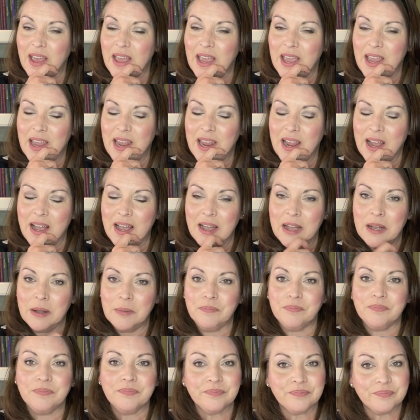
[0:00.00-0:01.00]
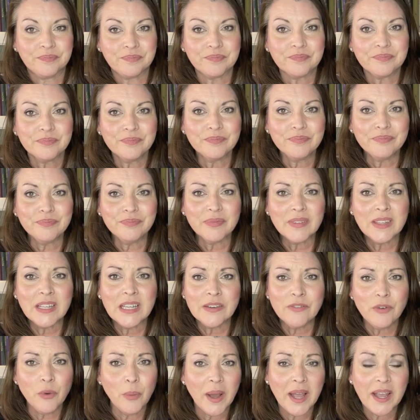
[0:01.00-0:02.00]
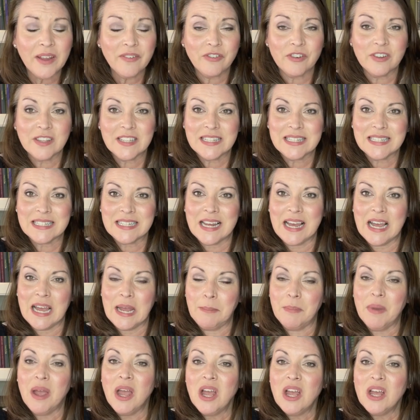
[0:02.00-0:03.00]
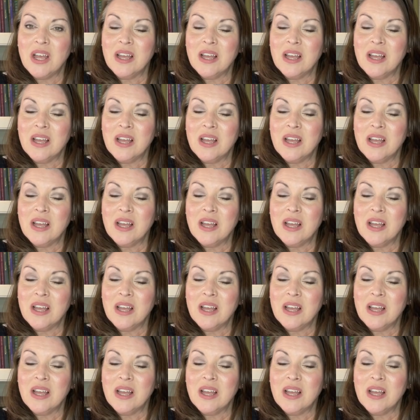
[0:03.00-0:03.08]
a giveaway for this time.